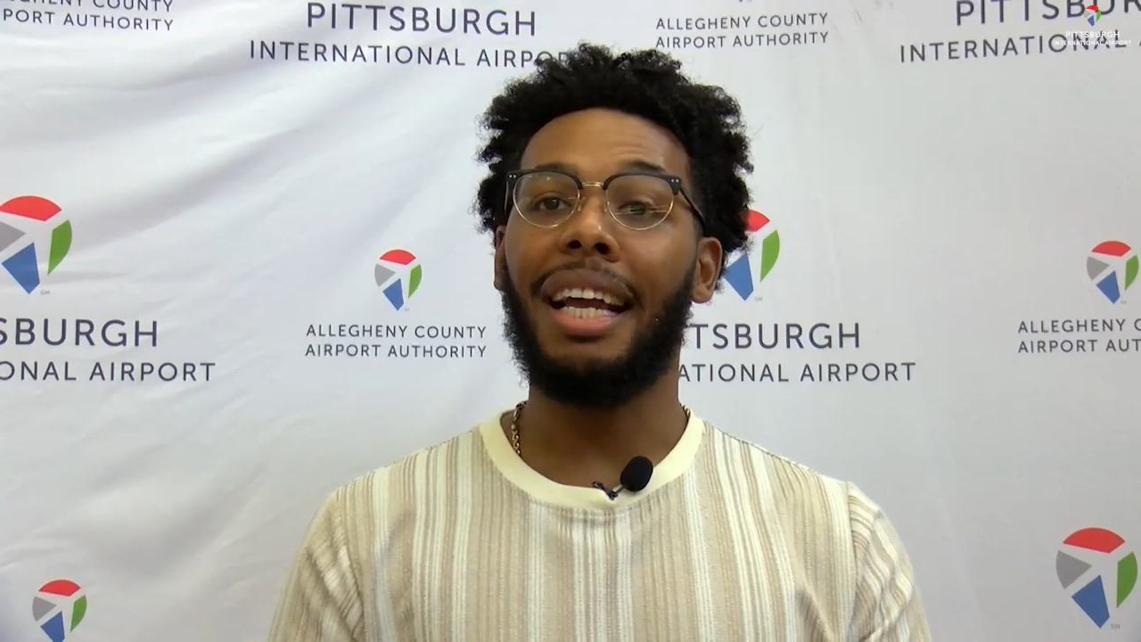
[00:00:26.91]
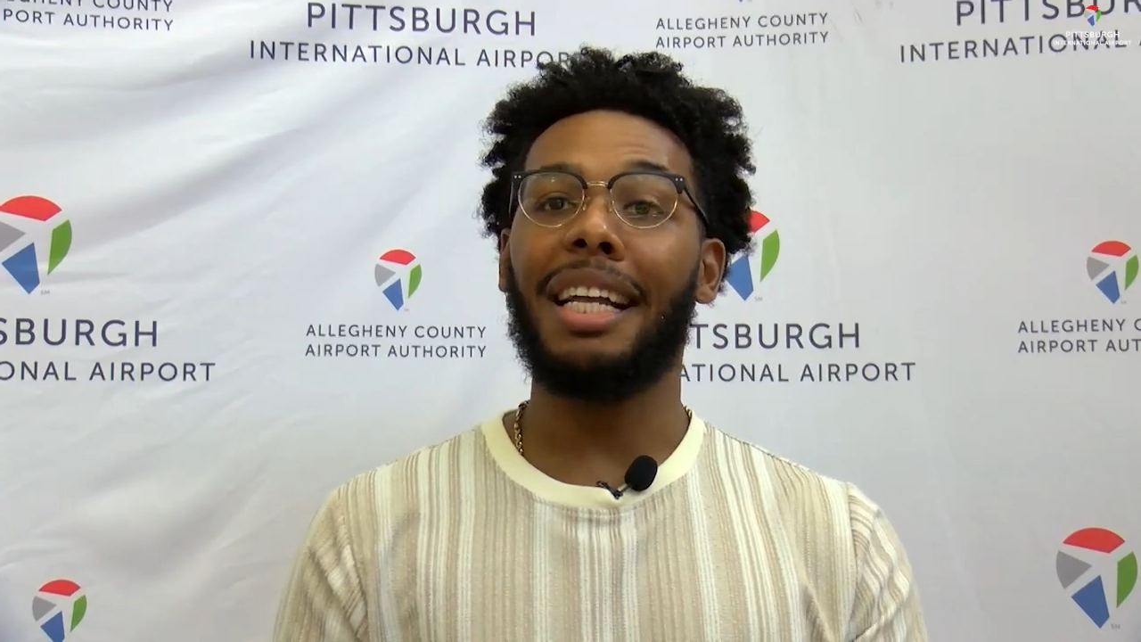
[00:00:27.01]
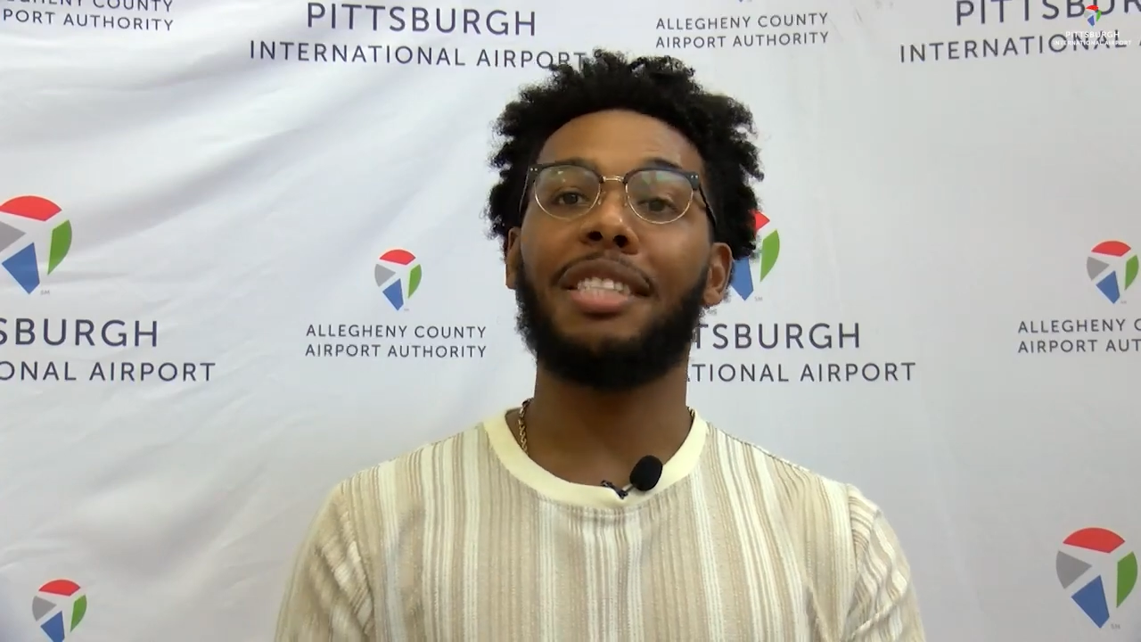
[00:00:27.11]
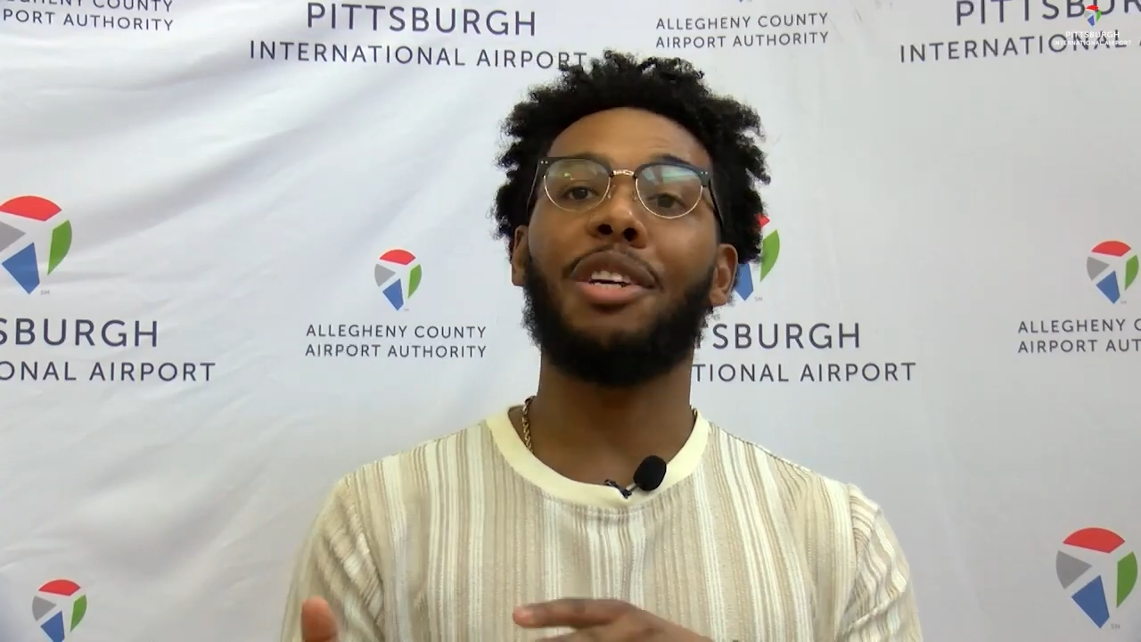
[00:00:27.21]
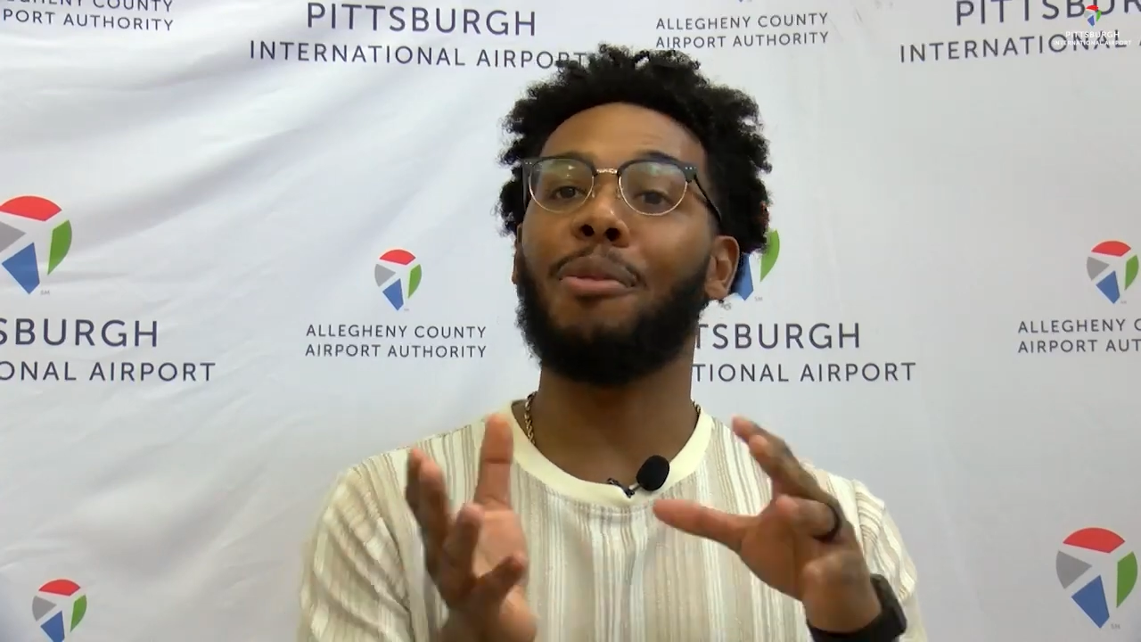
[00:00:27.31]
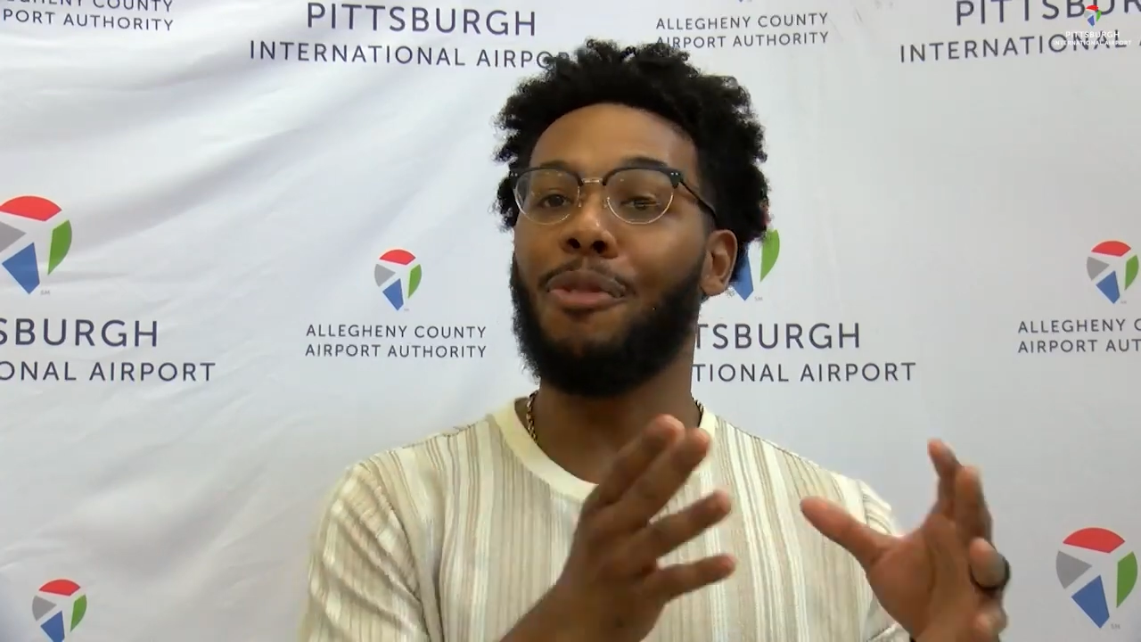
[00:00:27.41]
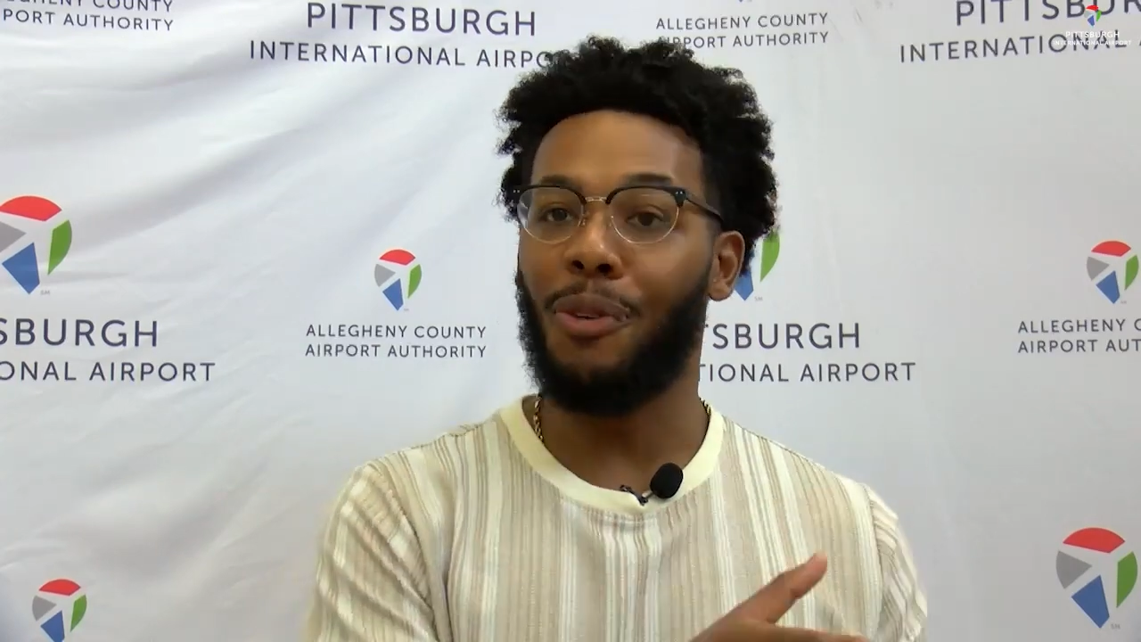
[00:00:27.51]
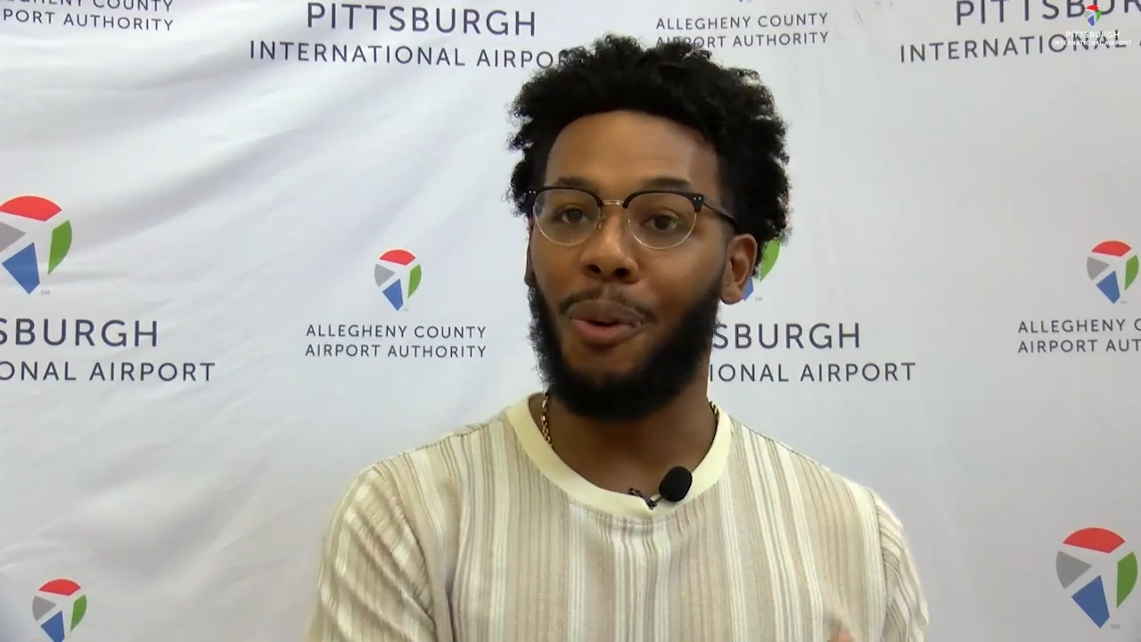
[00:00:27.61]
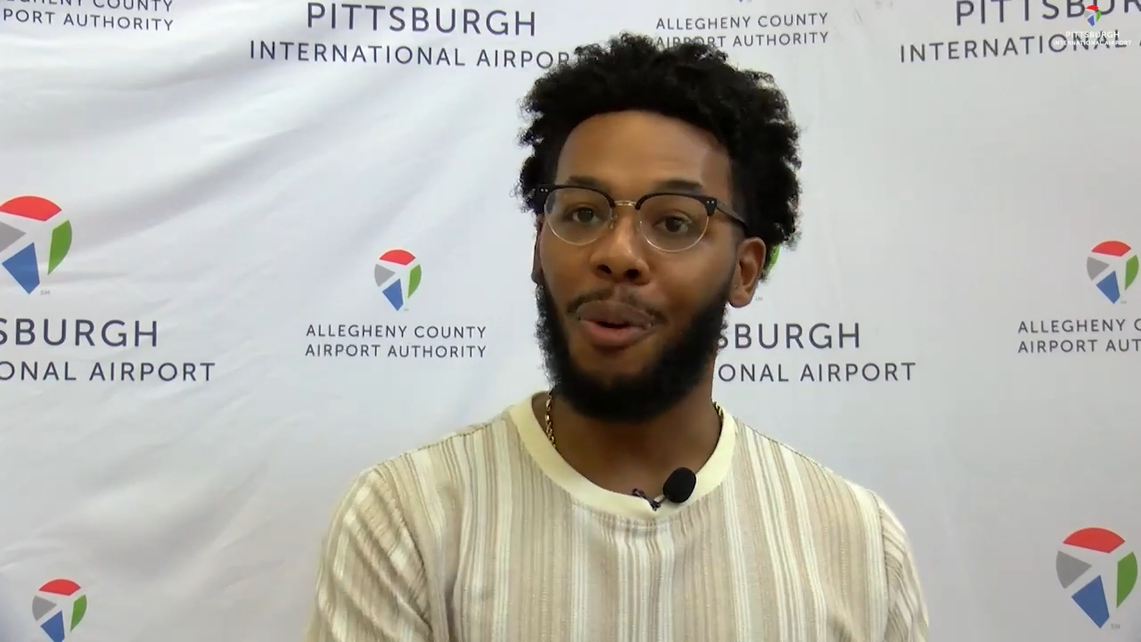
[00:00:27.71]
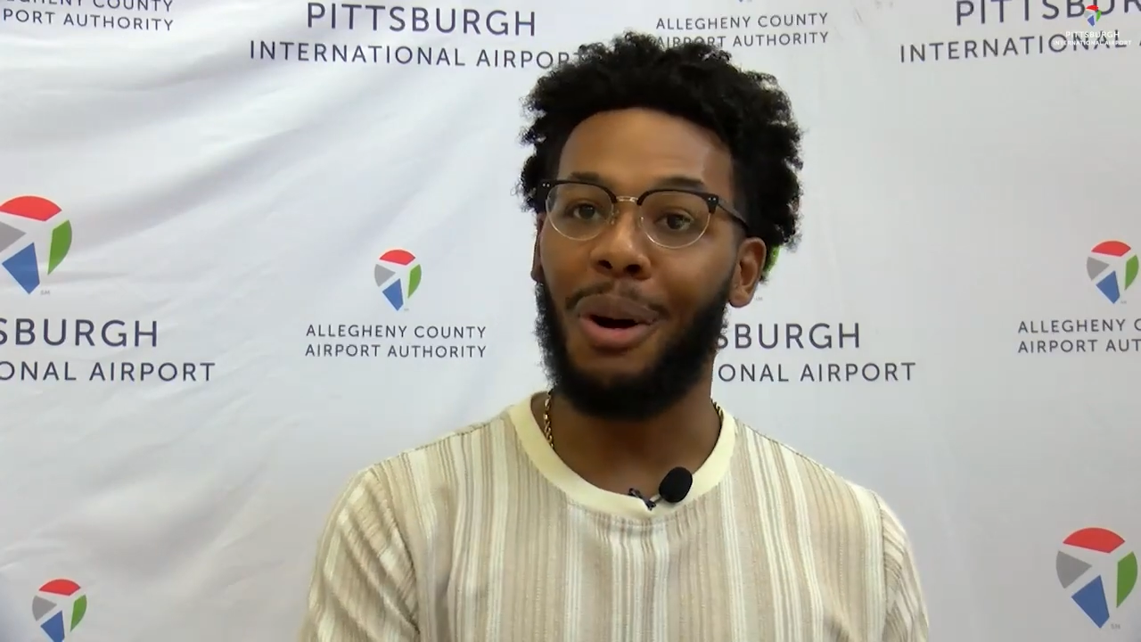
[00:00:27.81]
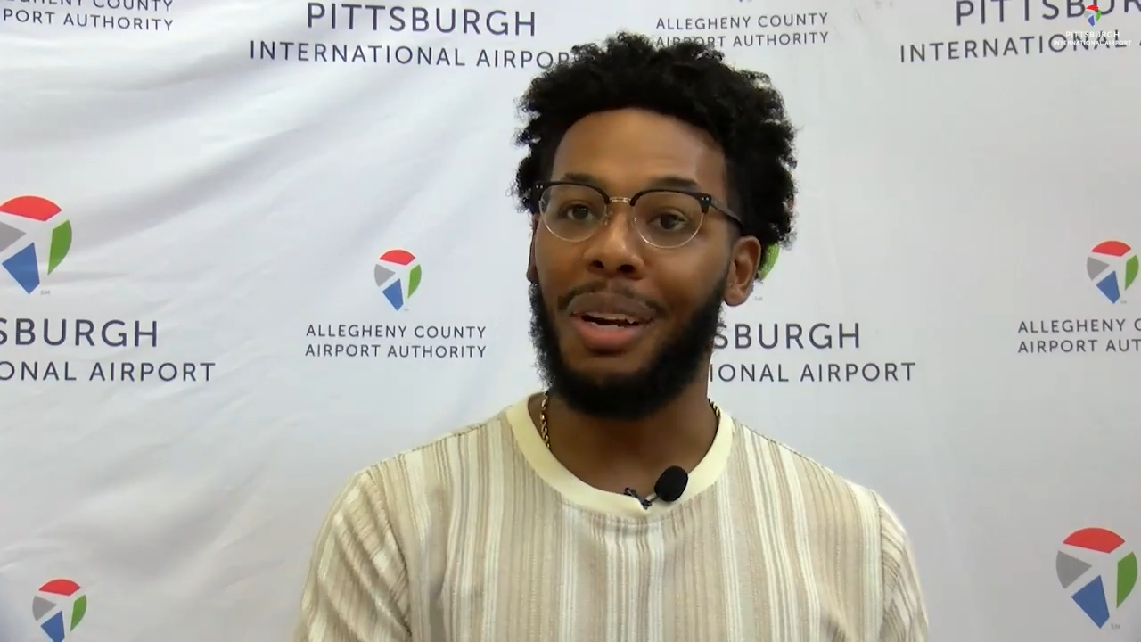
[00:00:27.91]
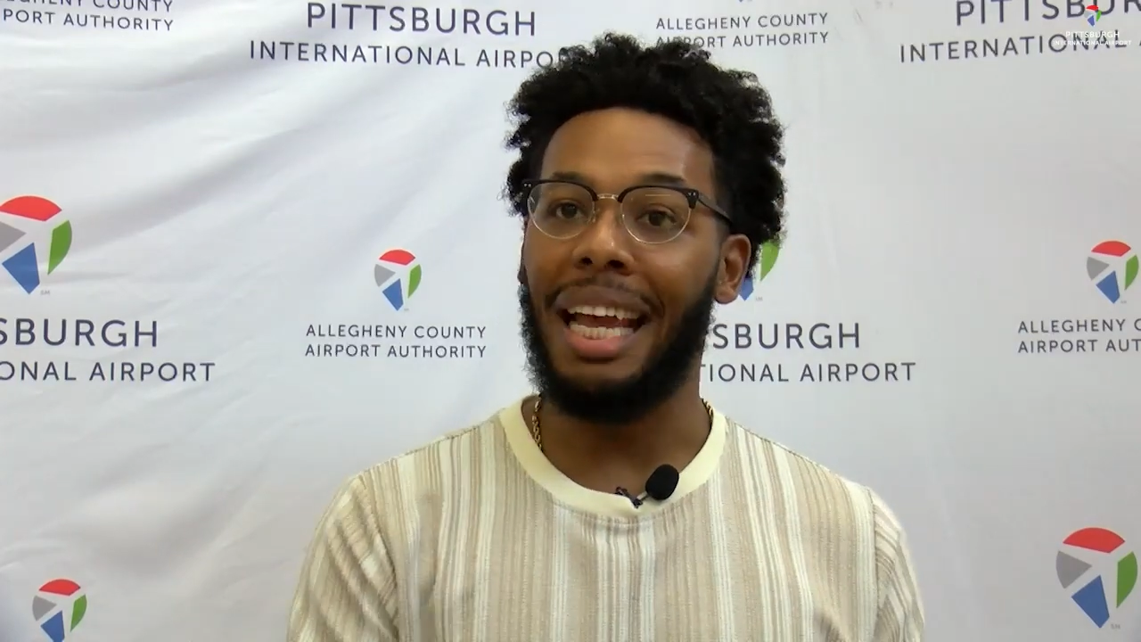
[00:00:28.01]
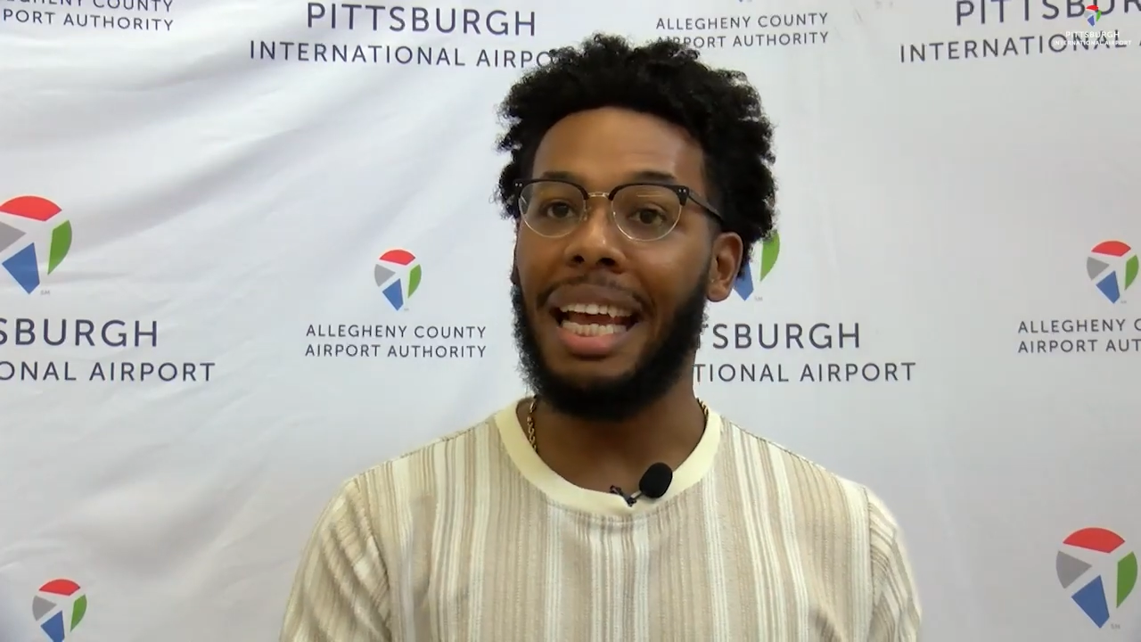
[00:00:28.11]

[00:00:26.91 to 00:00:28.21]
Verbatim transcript: continue to move forward